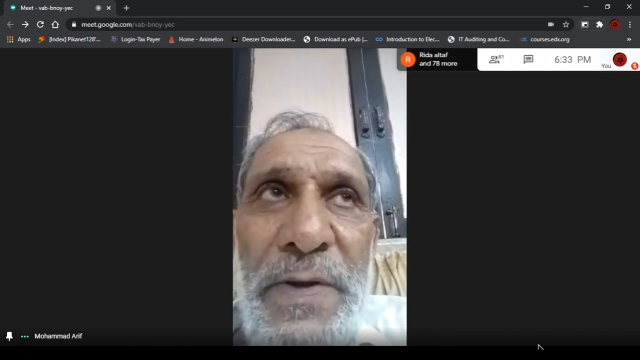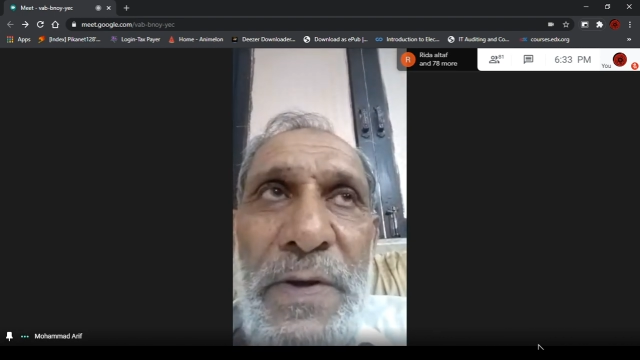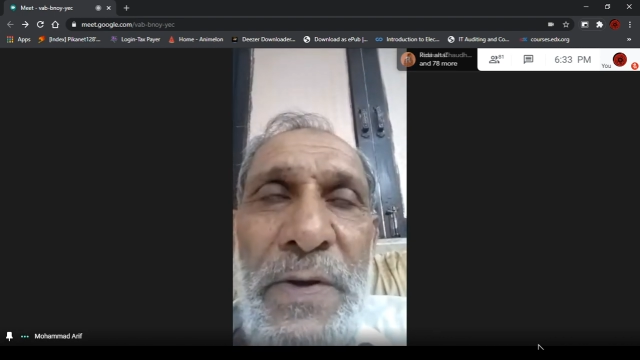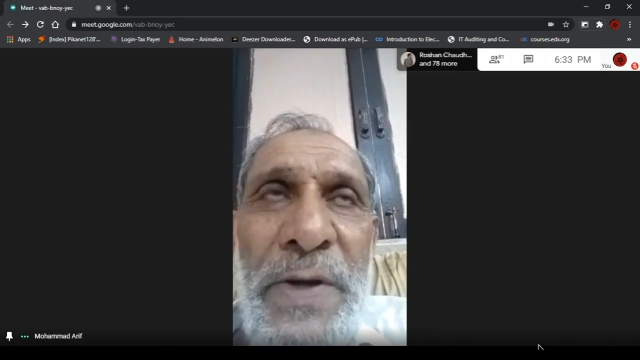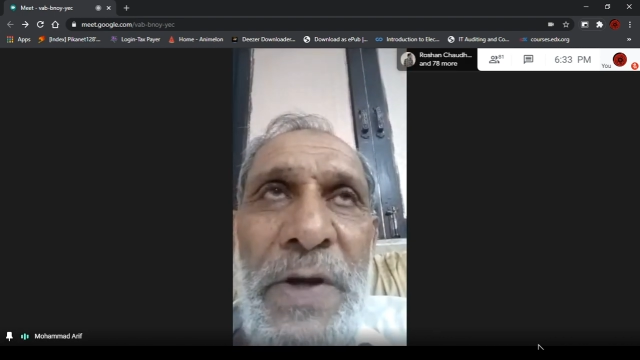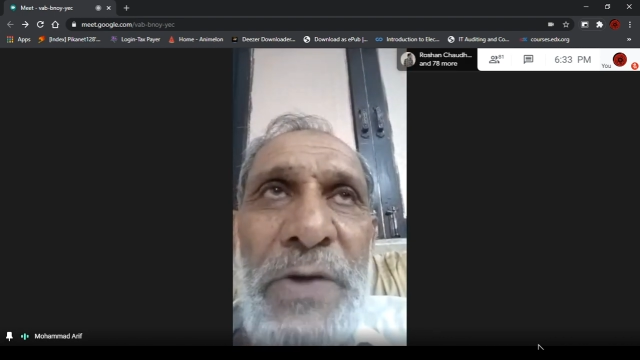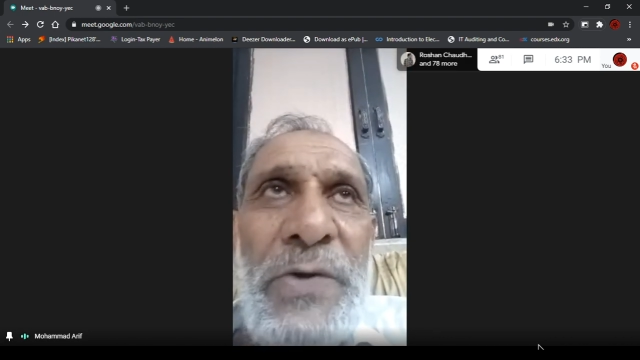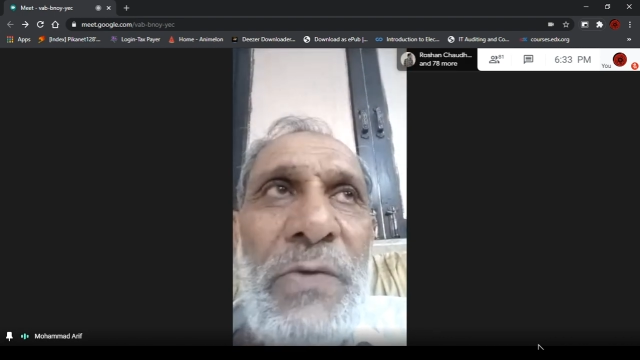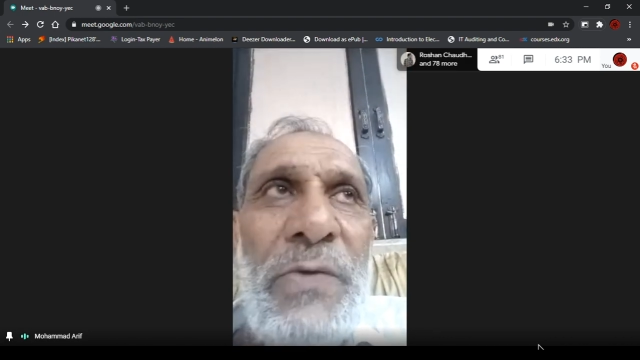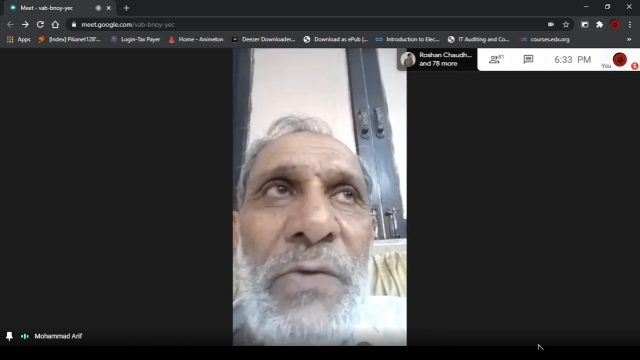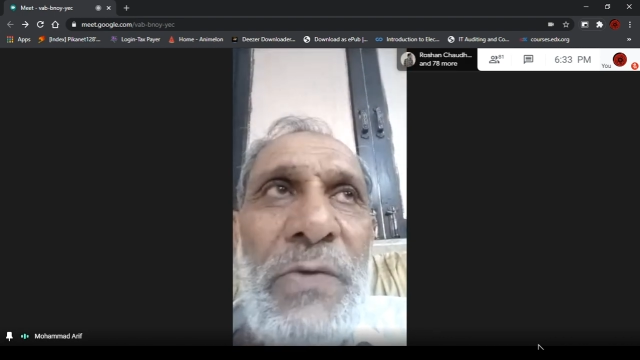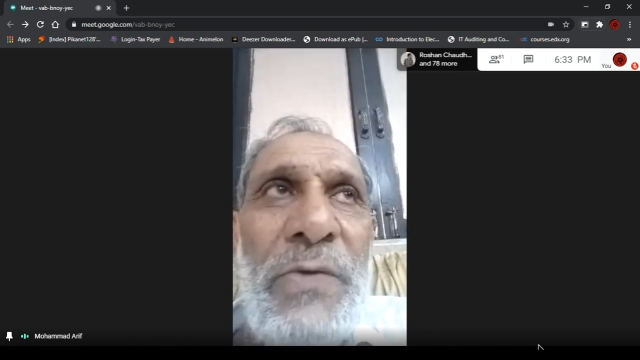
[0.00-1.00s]
Now you
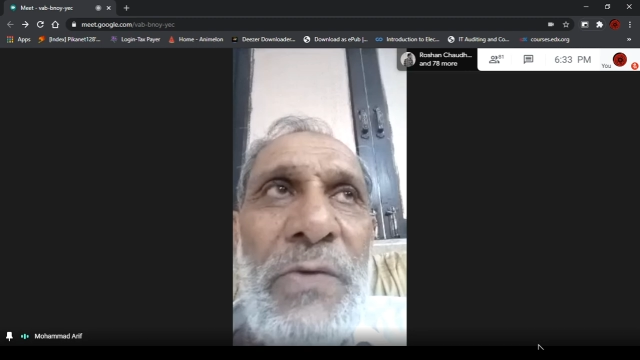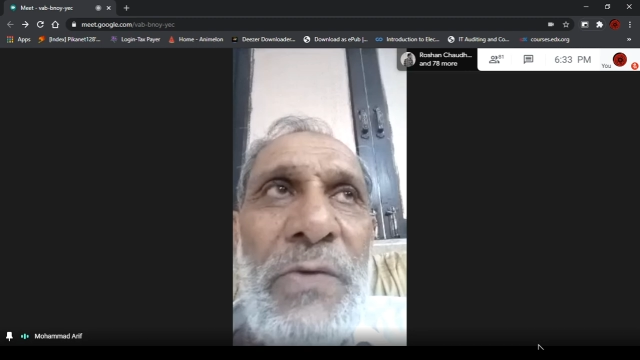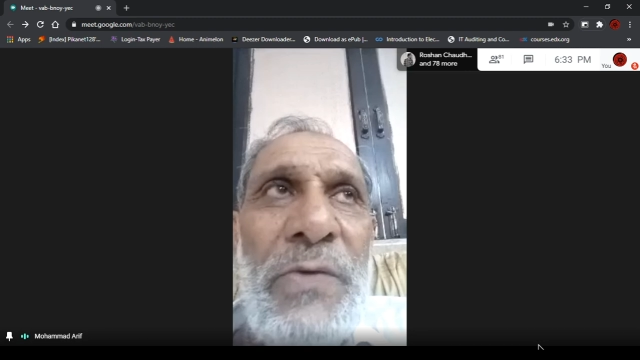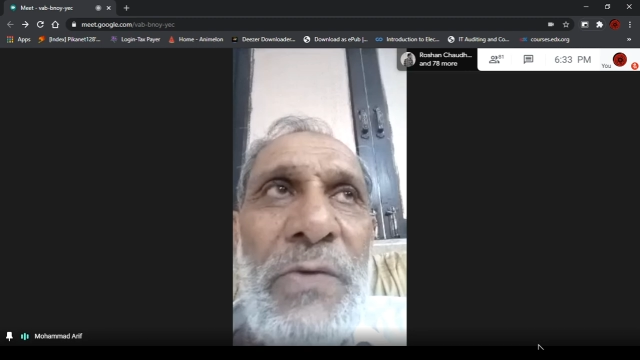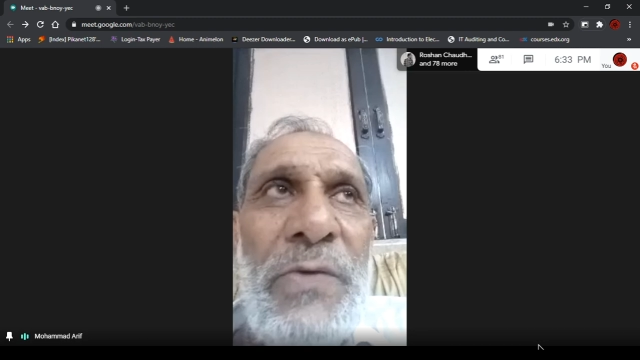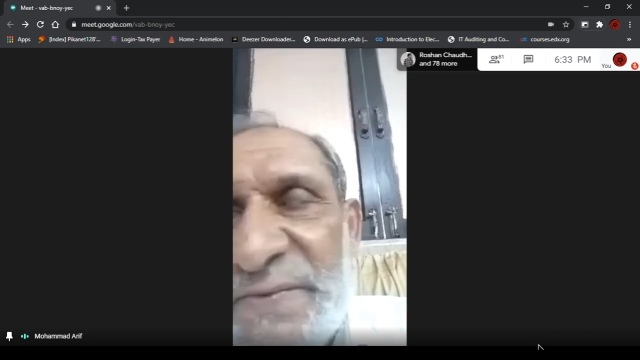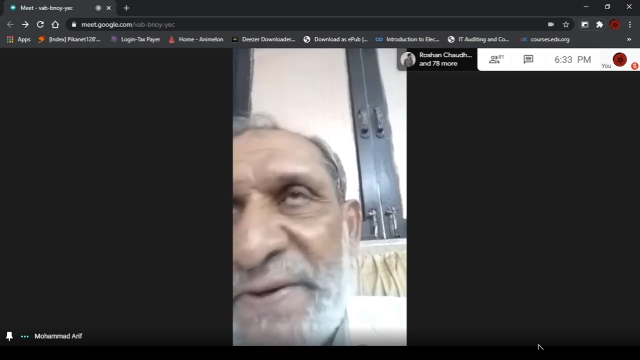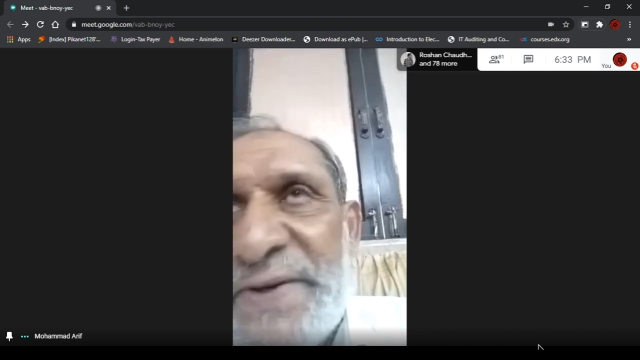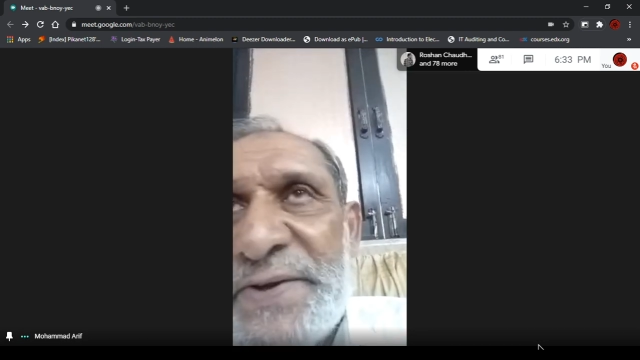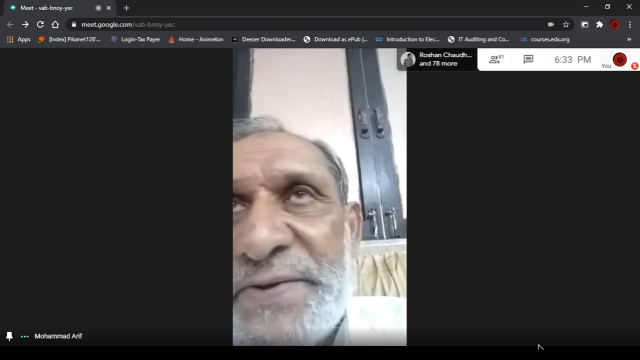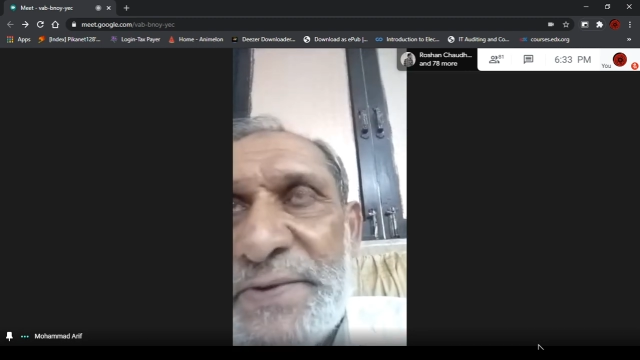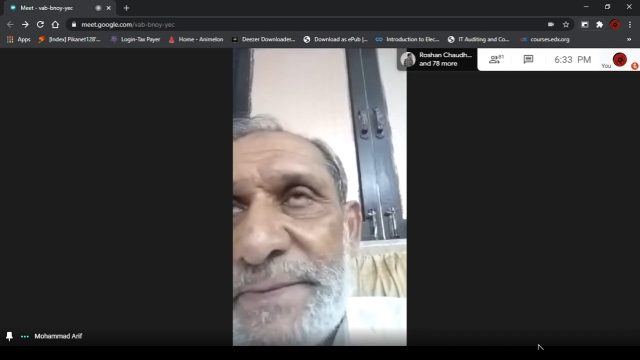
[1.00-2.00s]
look at the
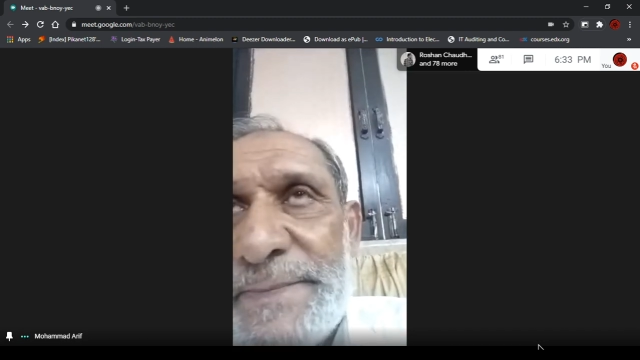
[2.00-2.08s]
classification.